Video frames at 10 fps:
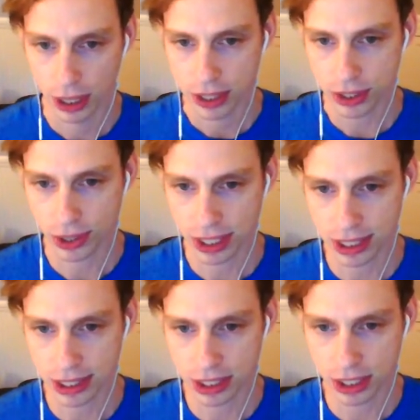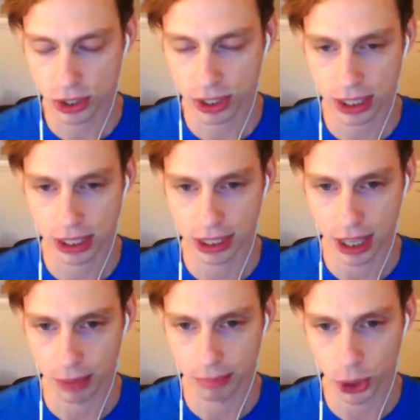So this is essentially the
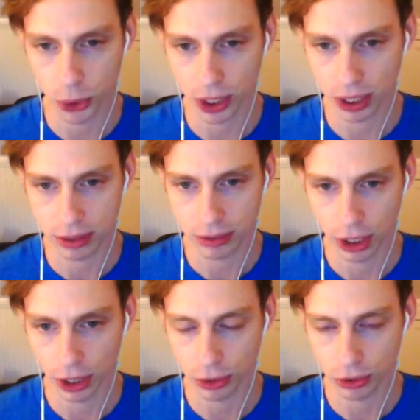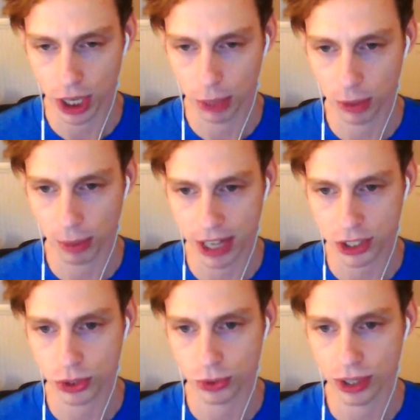Yum Bodhi, you know, Yum
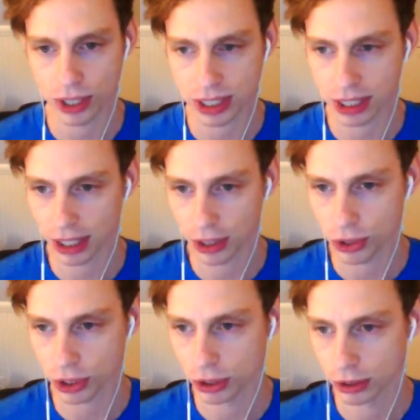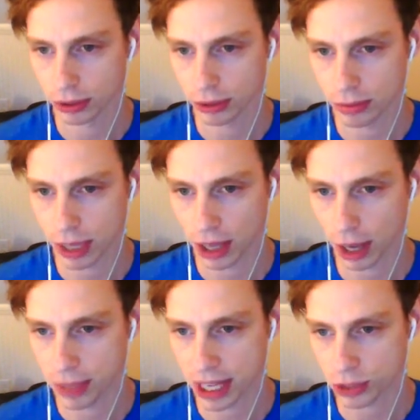repositories, and it goes it
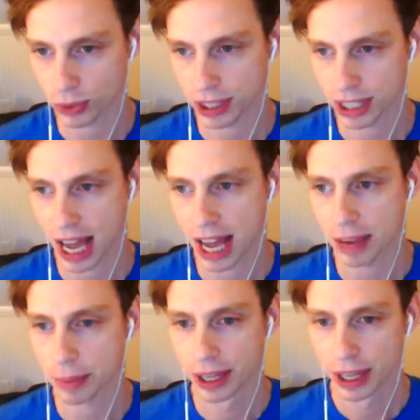updates with time.